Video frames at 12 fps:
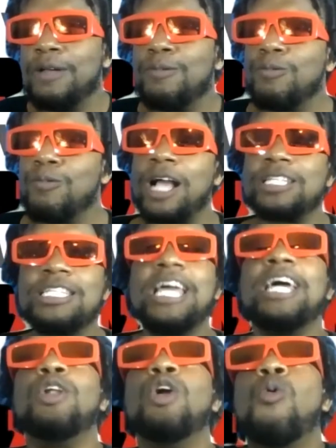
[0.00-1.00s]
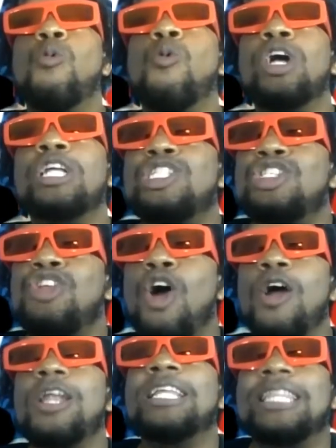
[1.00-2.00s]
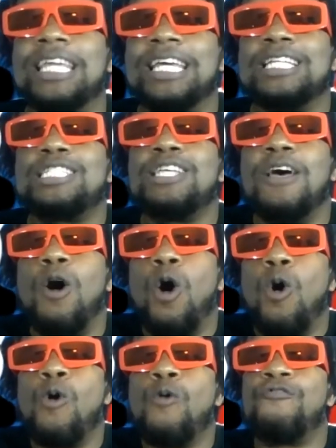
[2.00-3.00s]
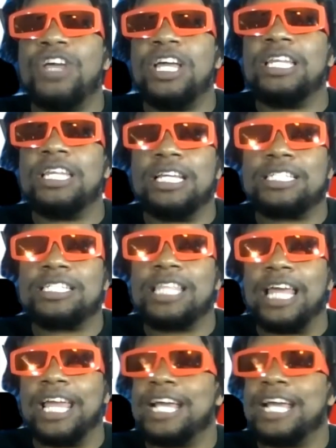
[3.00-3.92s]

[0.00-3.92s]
Roxanne, what started this whole fitness thing?